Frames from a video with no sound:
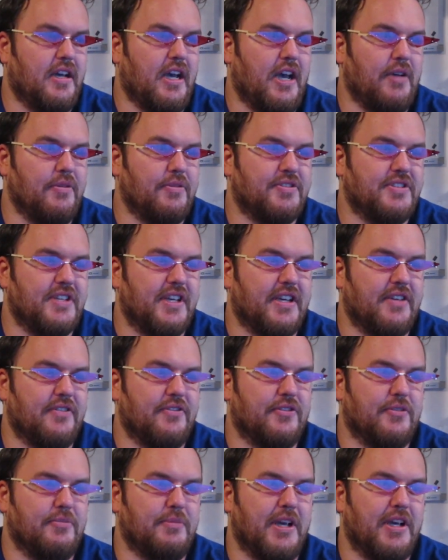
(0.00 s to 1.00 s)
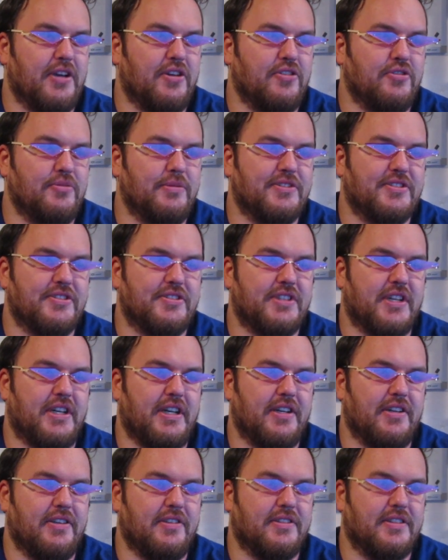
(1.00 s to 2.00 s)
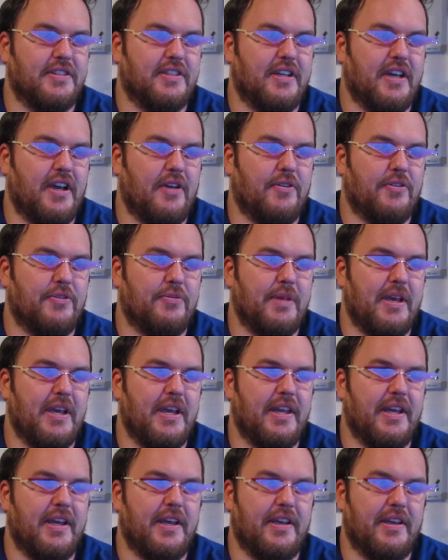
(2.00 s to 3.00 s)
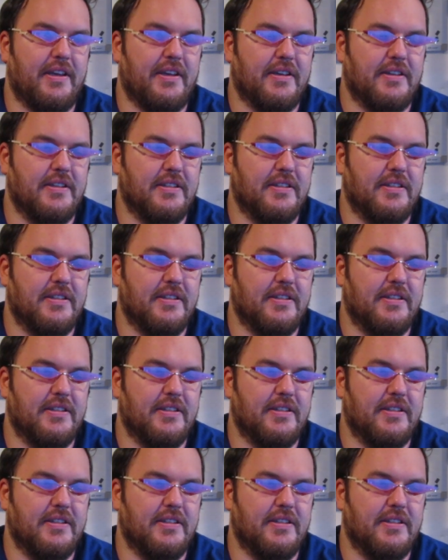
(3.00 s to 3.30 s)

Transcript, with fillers: I was taken from my home as a child. I was made a...